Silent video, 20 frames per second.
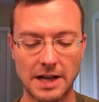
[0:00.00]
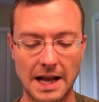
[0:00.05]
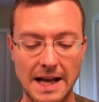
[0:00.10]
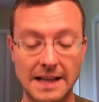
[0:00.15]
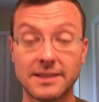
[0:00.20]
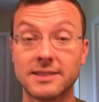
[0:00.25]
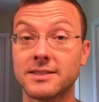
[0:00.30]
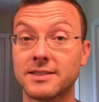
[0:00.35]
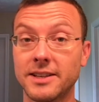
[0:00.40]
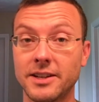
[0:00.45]
I
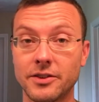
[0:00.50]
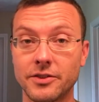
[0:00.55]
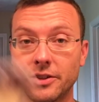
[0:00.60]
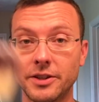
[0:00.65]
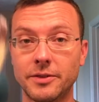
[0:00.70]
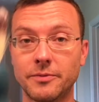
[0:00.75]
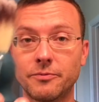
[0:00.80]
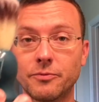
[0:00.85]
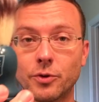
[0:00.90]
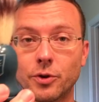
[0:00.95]
sell
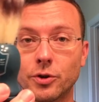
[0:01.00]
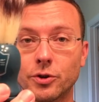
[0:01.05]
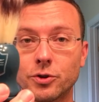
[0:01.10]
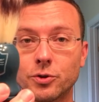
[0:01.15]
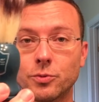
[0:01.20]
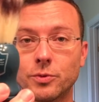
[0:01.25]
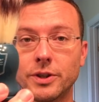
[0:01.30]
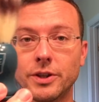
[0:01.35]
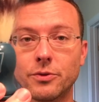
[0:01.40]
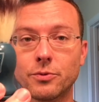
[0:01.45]
them for
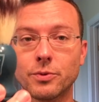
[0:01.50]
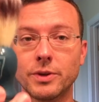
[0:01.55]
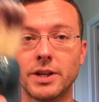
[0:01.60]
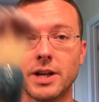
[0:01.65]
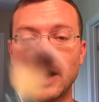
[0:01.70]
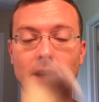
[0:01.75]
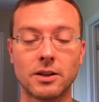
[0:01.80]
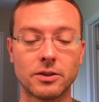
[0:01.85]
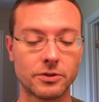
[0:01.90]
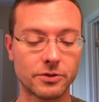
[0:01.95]

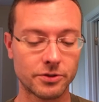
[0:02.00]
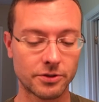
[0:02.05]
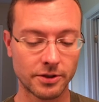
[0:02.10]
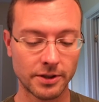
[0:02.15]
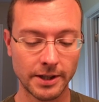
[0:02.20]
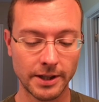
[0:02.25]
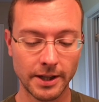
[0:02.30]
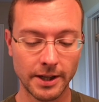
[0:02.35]
$23.